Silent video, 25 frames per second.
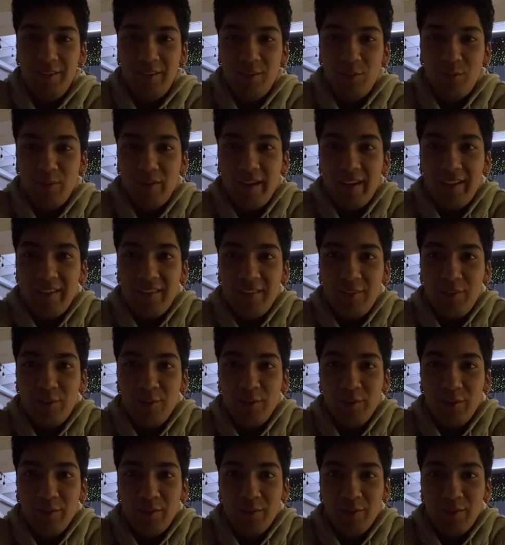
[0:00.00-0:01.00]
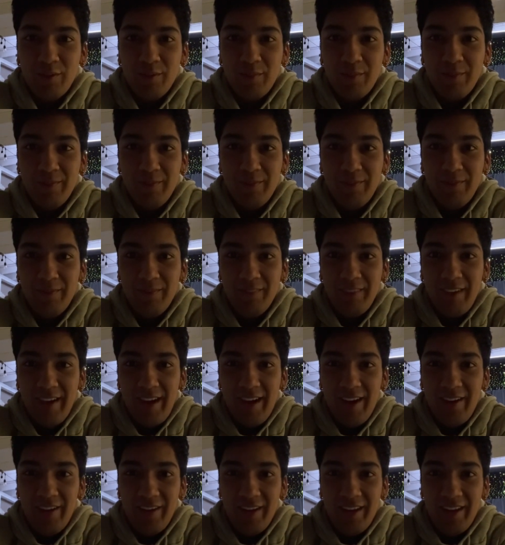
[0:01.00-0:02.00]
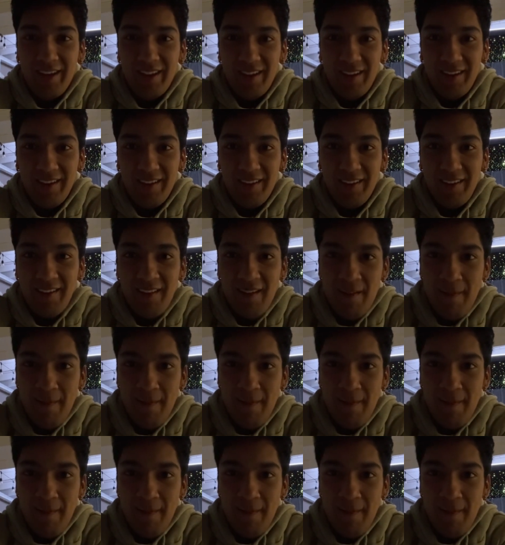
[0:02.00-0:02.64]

You guys' reactions to the hell yeah.